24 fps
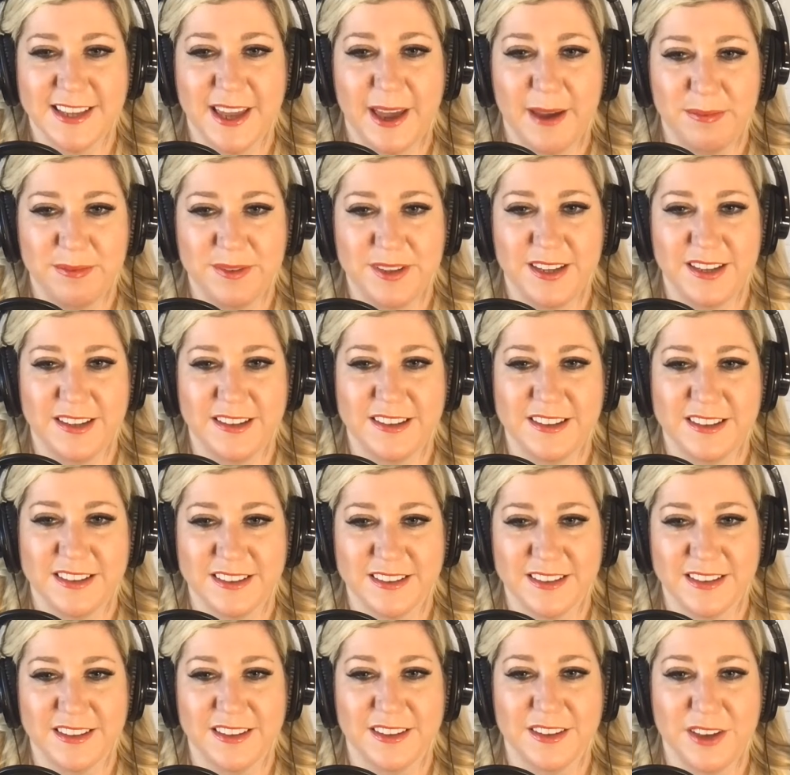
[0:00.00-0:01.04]
kept it
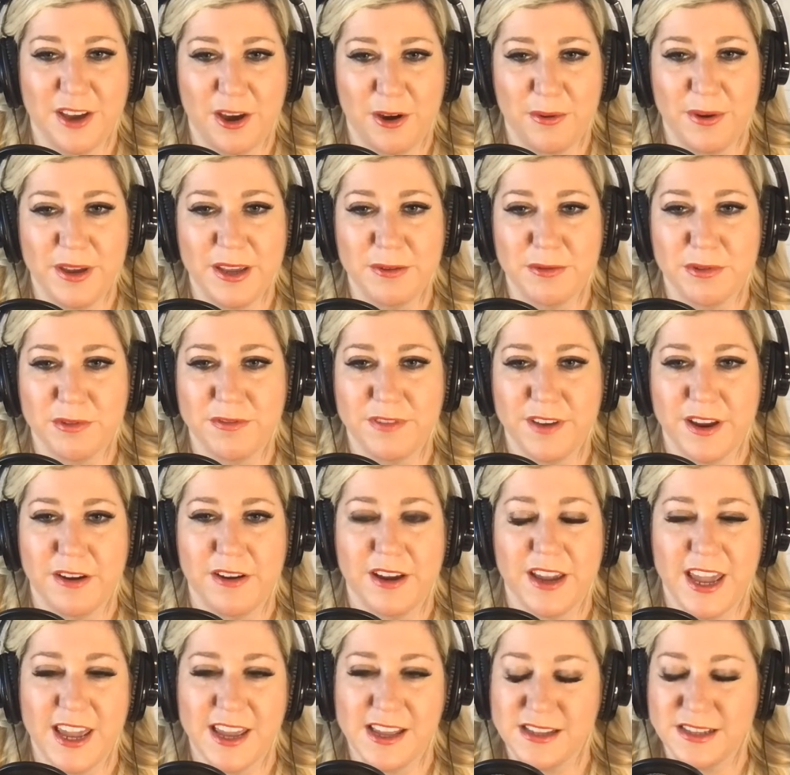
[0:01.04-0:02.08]
going. We're
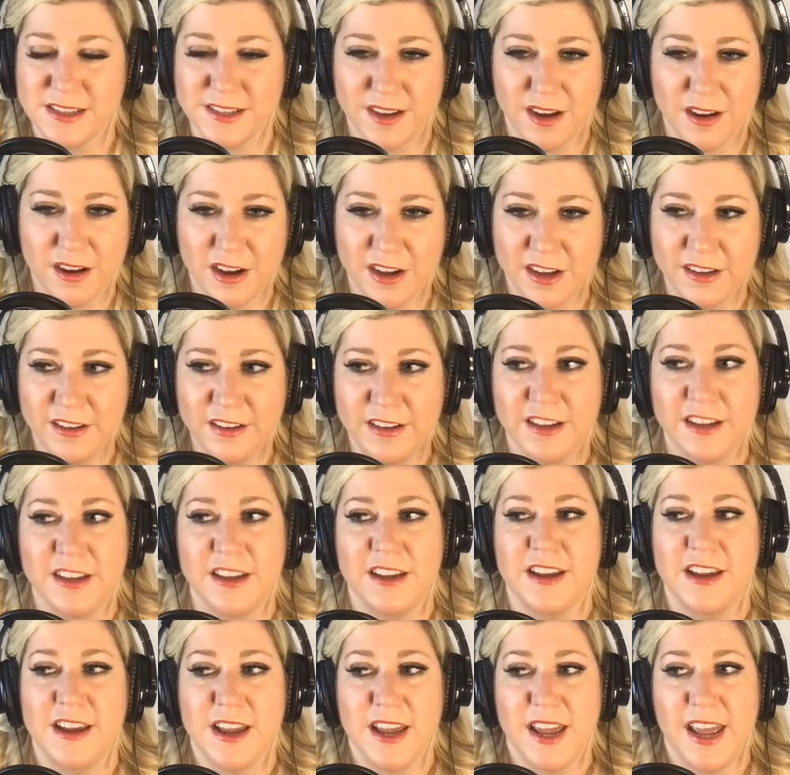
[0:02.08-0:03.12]
very hands on
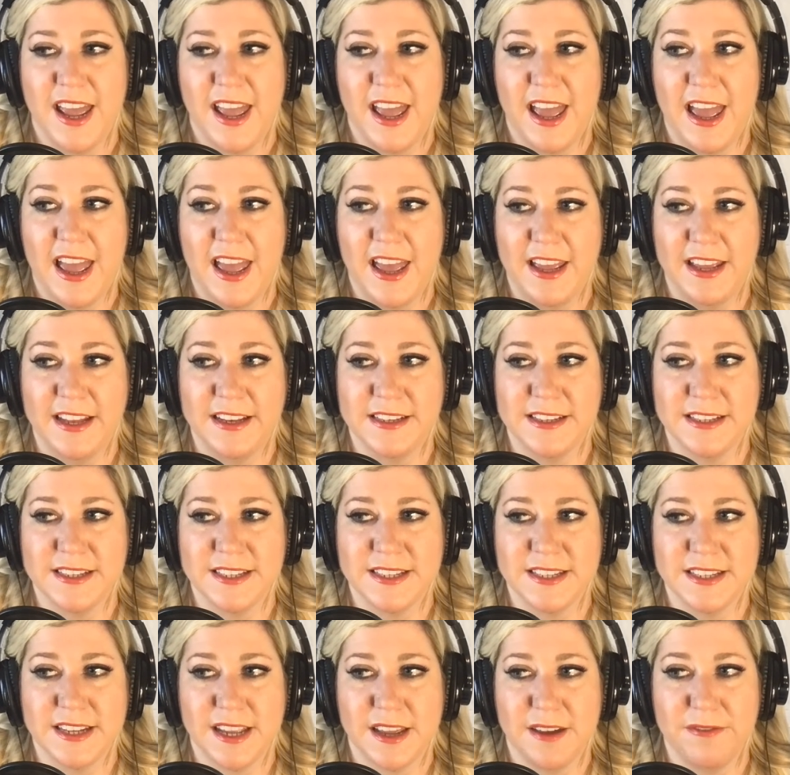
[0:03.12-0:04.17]
and
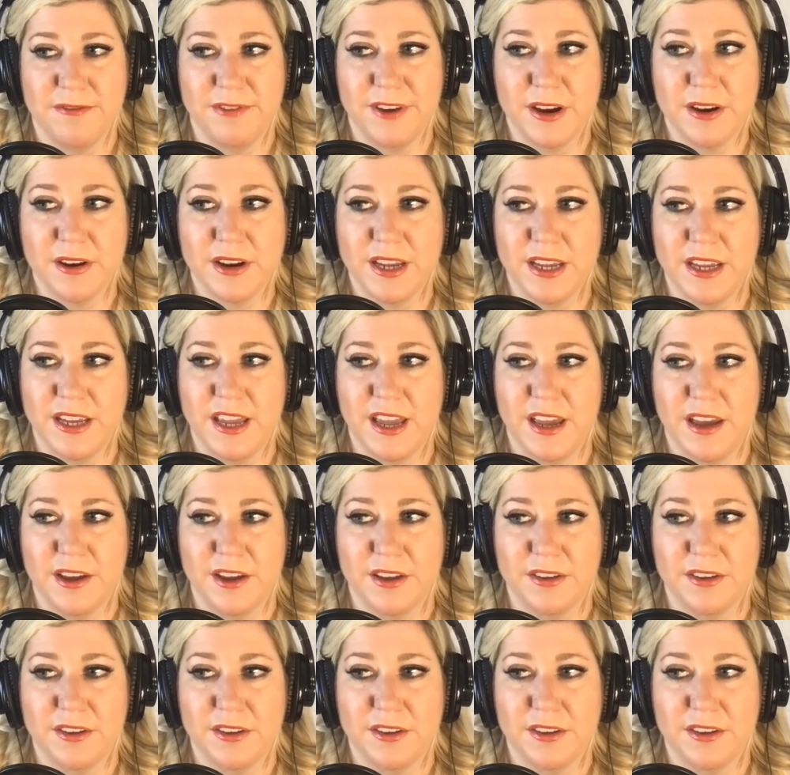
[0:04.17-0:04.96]
very